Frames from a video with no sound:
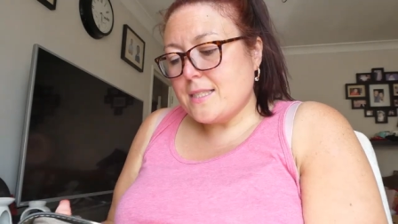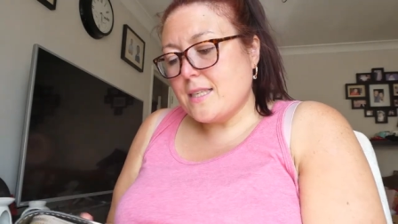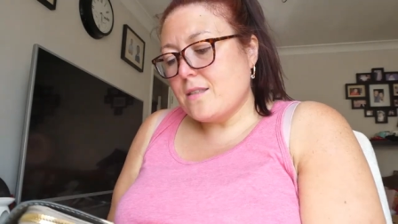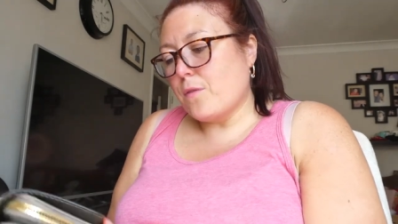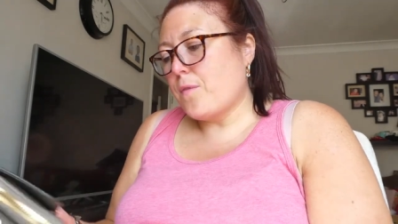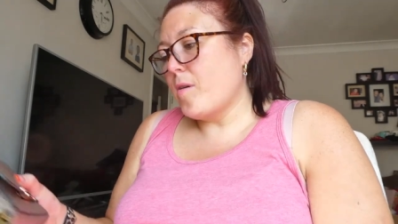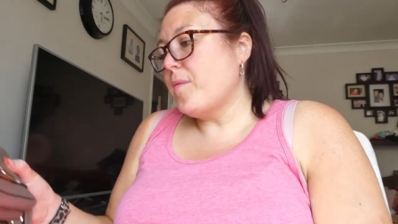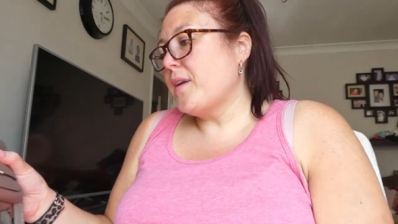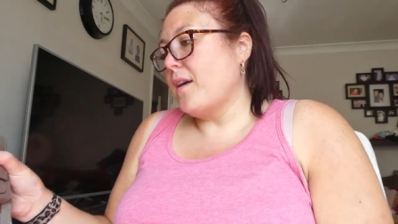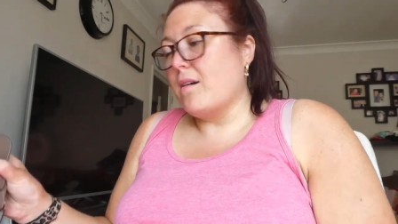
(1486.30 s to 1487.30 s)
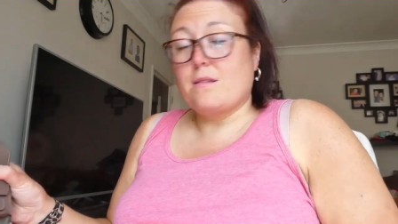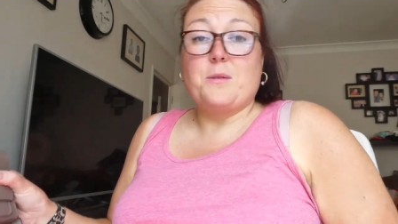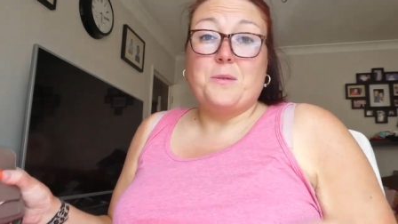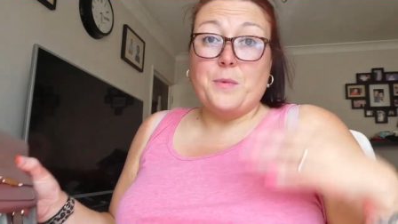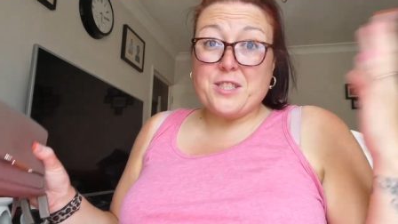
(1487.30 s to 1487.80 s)
it says forever
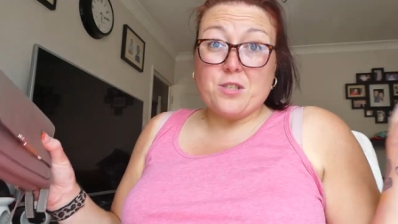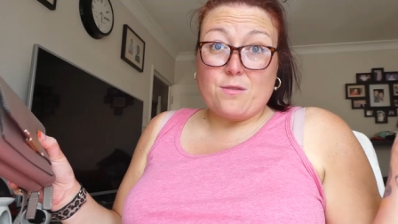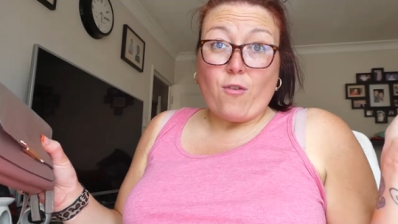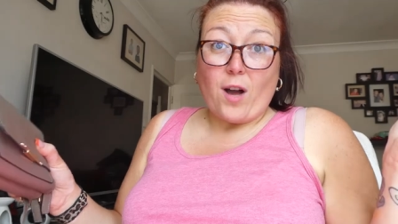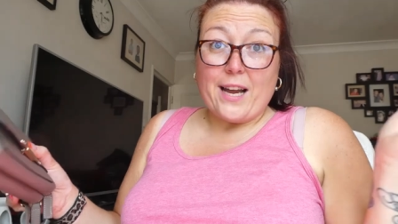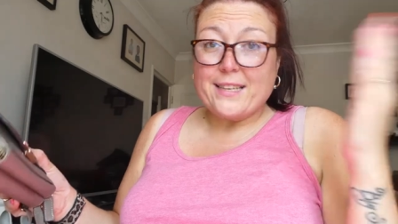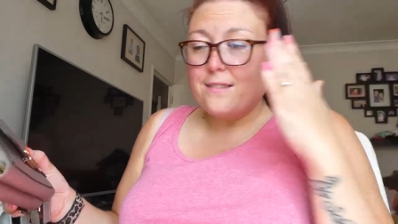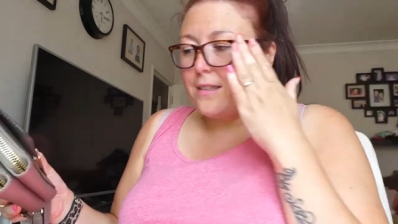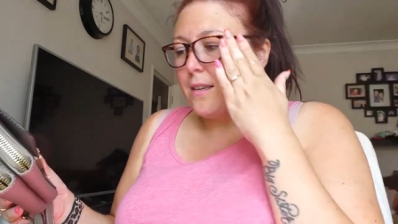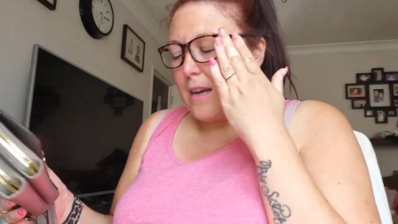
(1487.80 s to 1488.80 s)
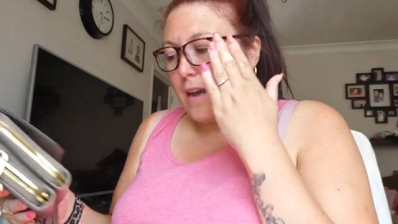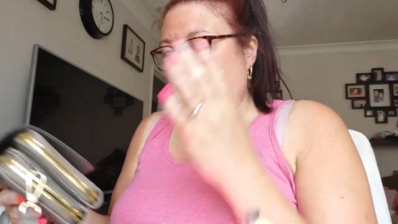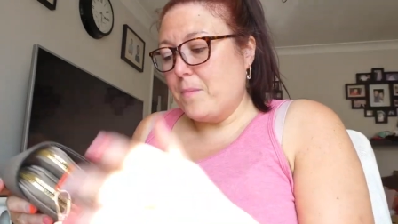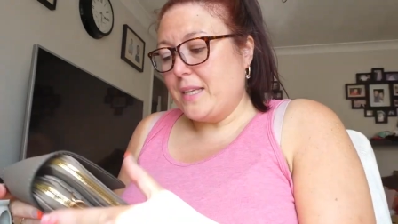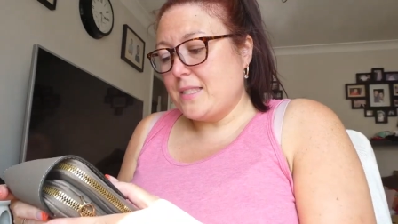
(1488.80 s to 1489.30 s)
young which is fine
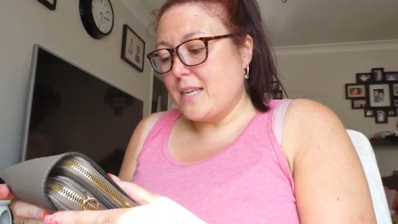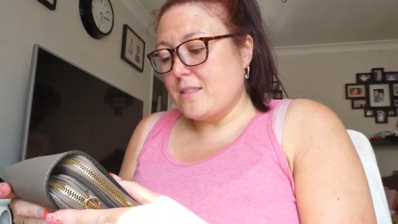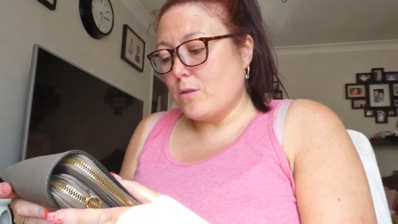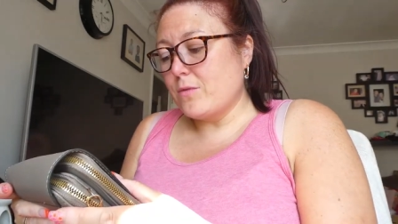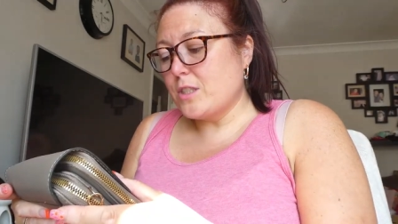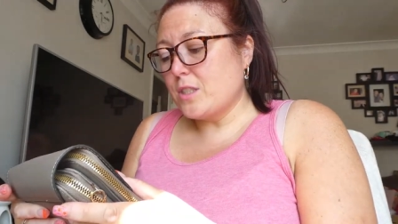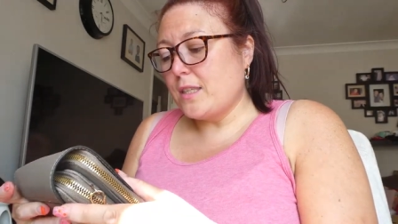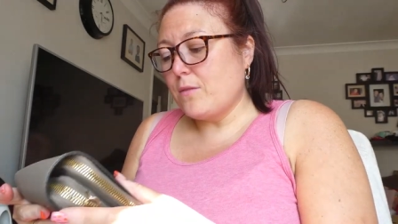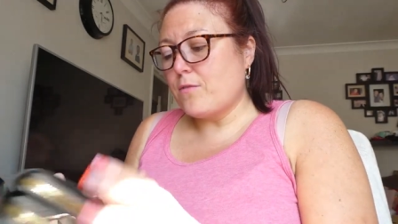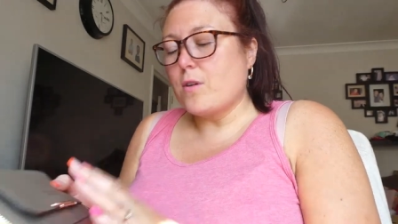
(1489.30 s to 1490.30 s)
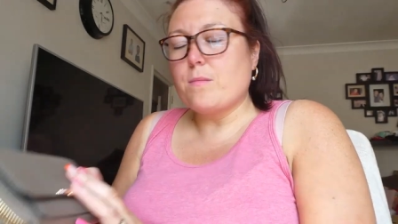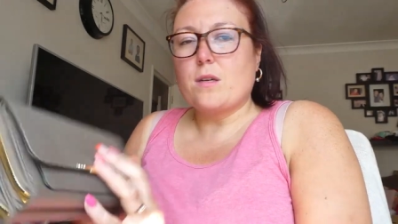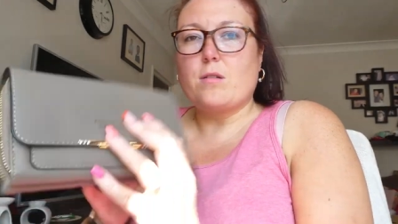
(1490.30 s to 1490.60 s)
um, but it says originally from